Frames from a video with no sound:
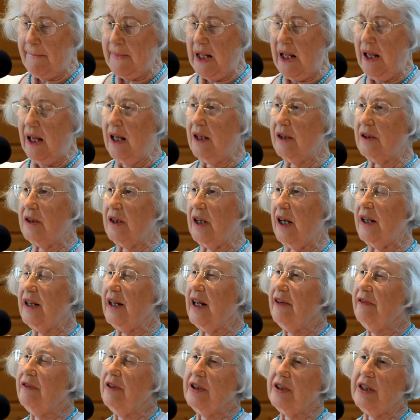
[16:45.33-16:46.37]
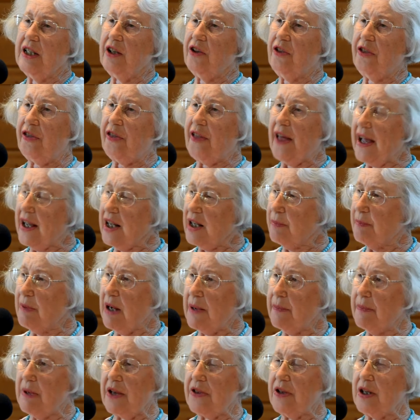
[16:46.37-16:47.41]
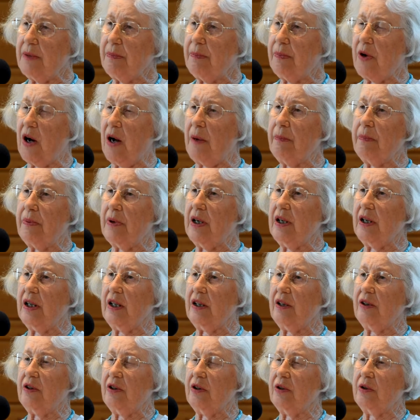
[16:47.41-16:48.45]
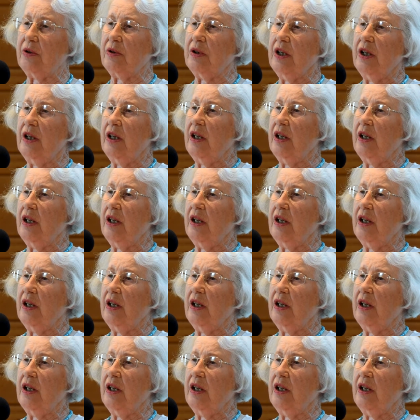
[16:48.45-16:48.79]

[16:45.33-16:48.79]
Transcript: And I never did thank my mother properly to